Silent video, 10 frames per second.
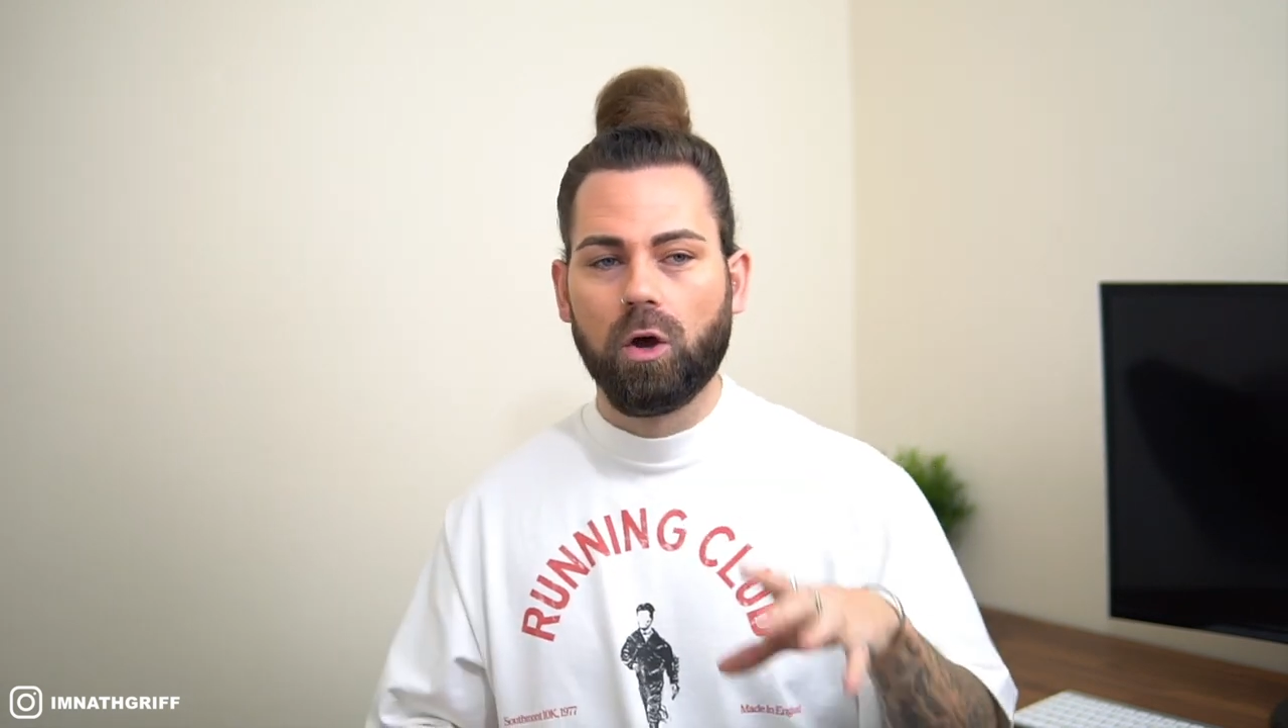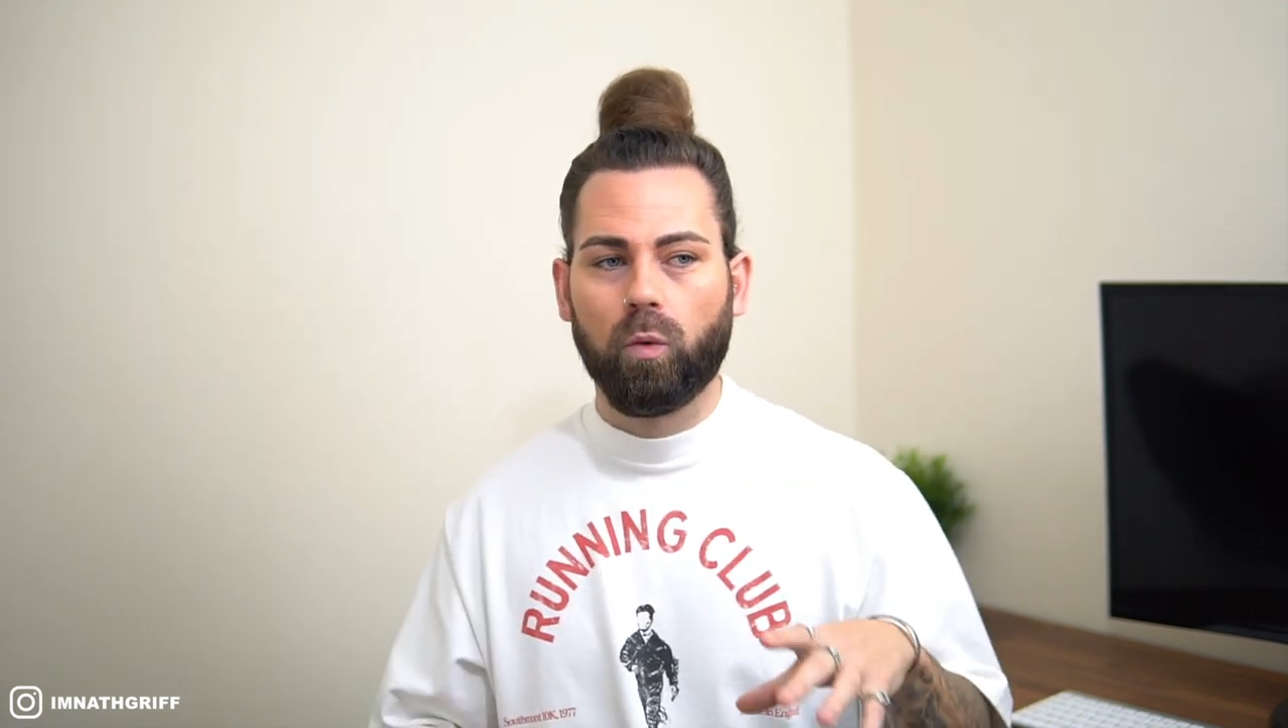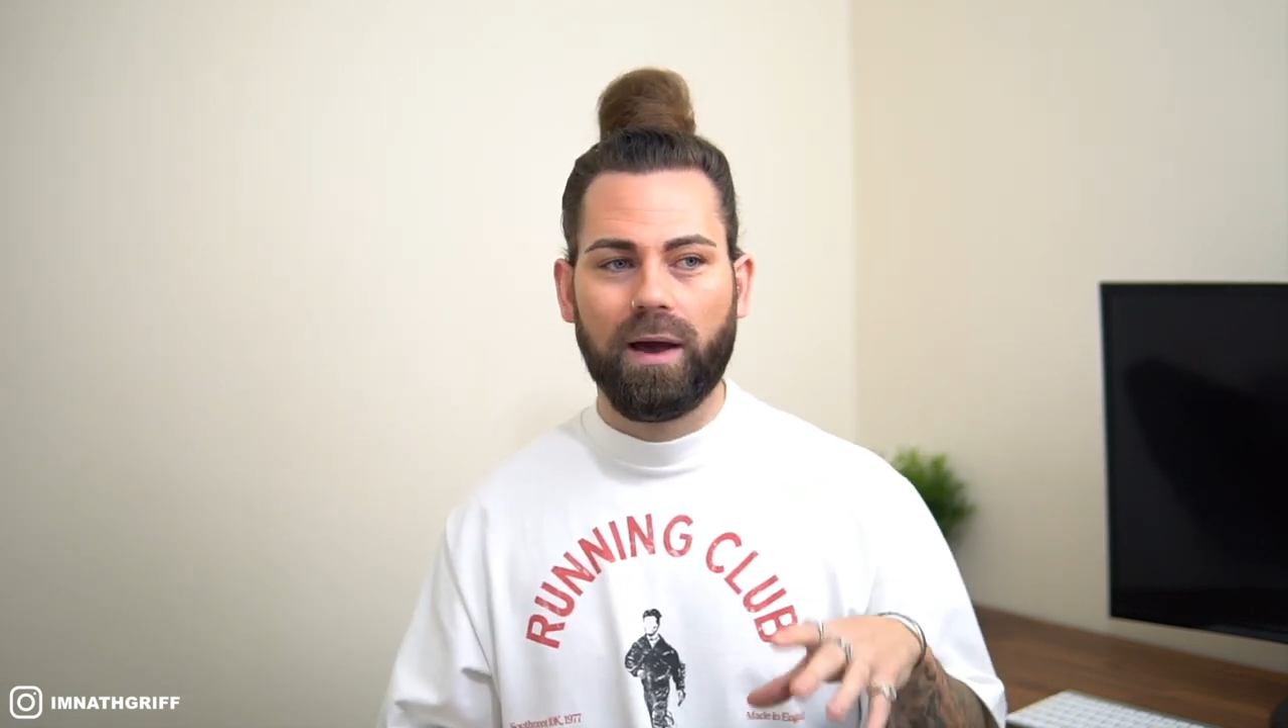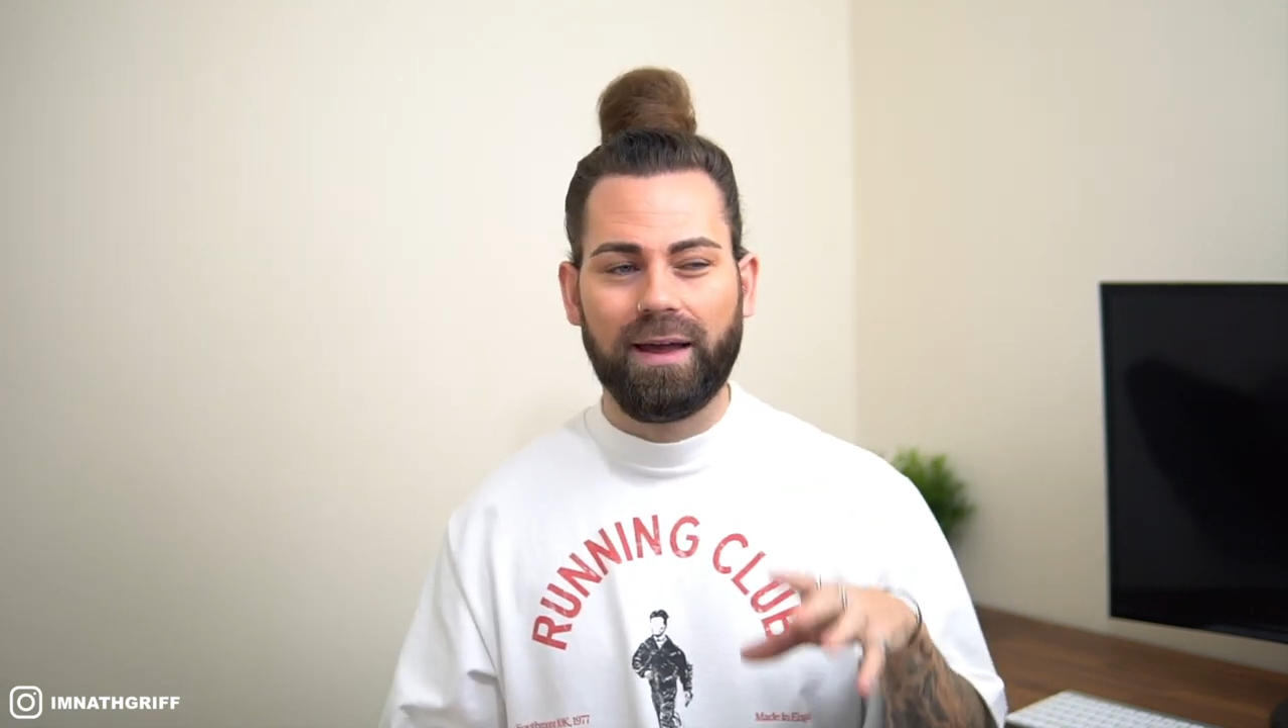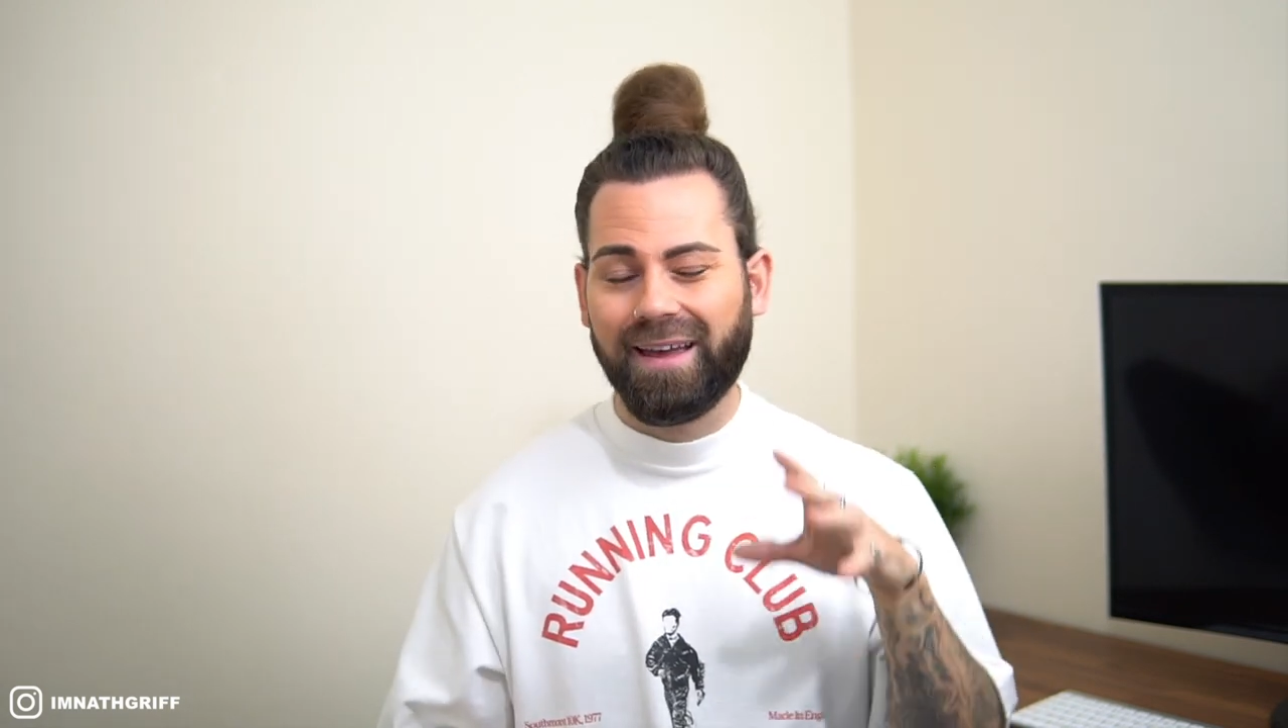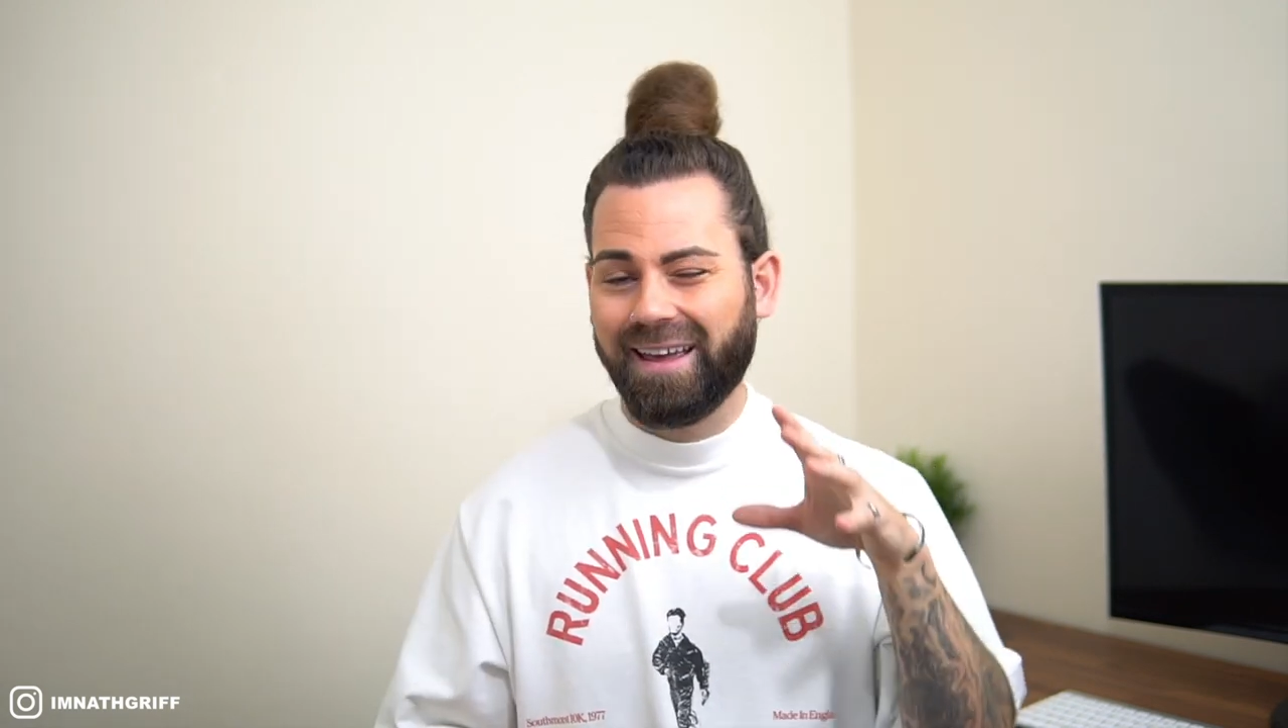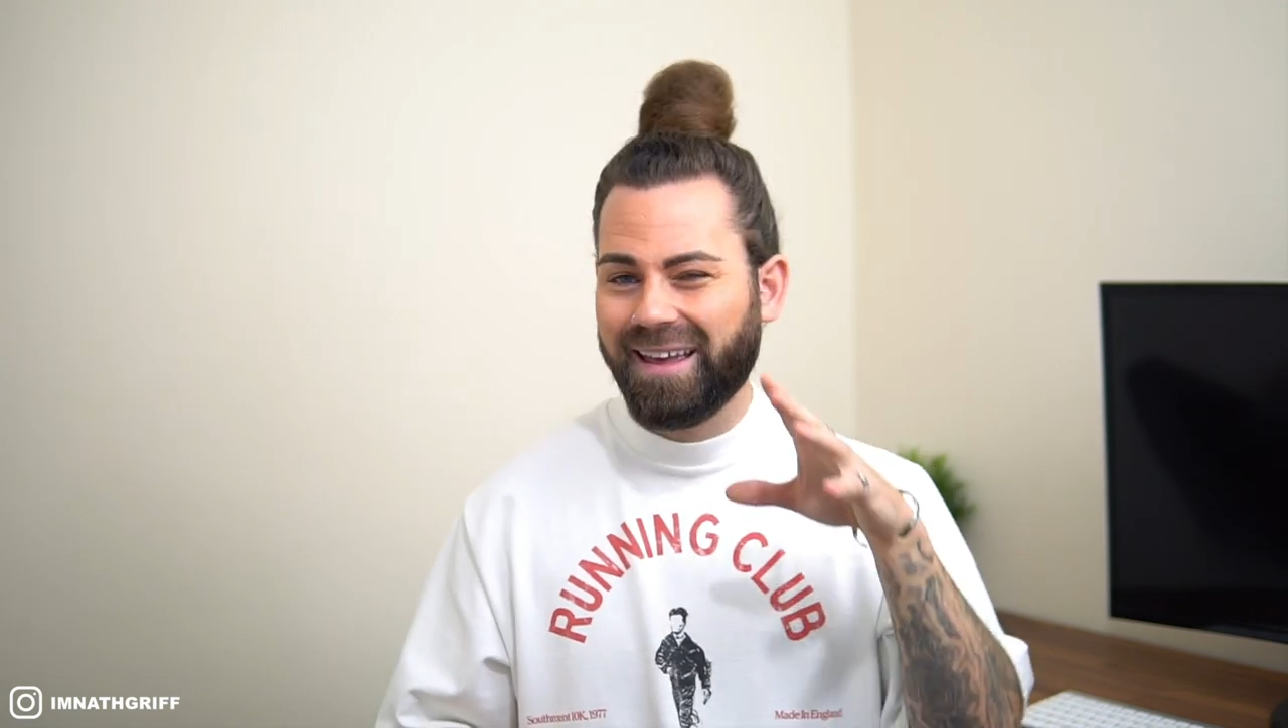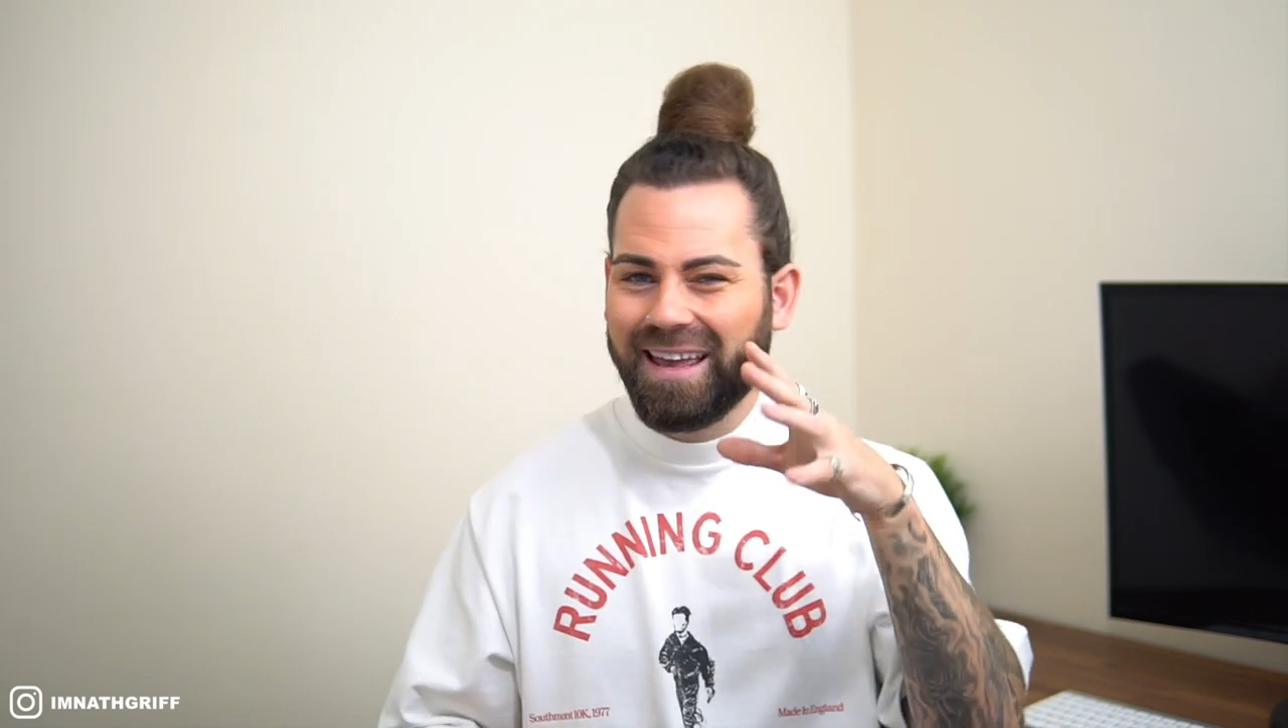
where it